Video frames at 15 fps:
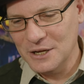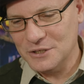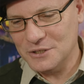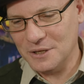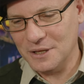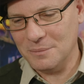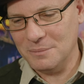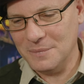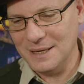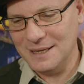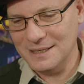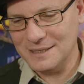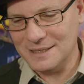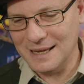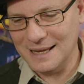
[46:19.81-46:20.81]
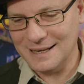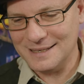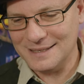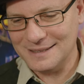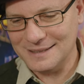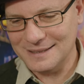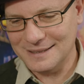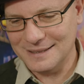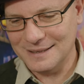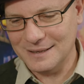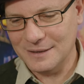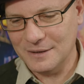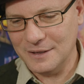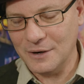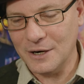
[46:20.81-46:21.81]
So that means that
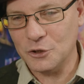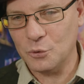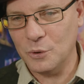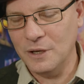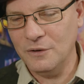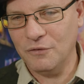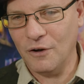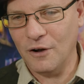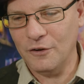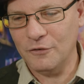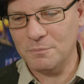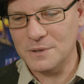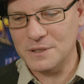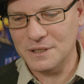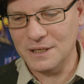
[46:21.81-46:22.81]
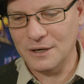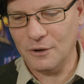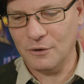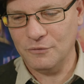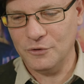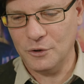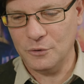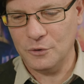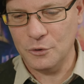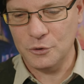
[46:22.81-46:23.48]
there are 25% of you